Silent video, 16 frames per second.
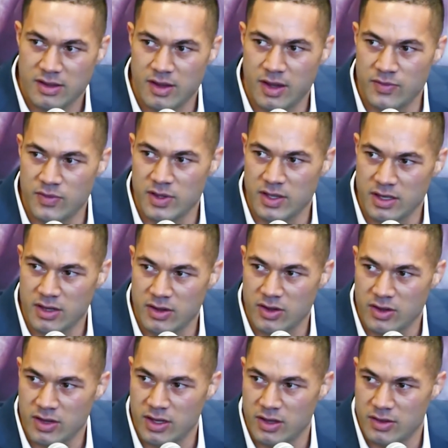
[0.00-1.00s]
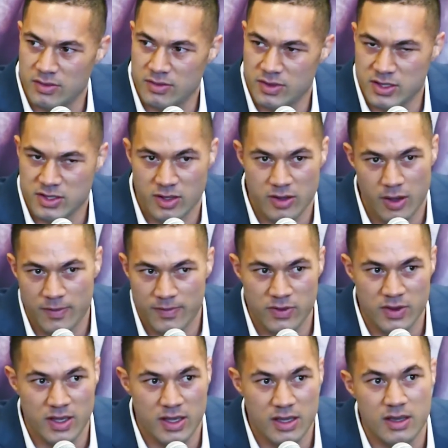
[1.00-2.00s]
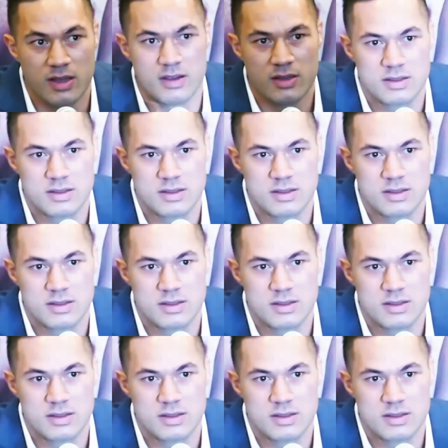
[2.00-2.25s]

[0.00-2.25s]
hopefully get a knockout. There's no hopefully here.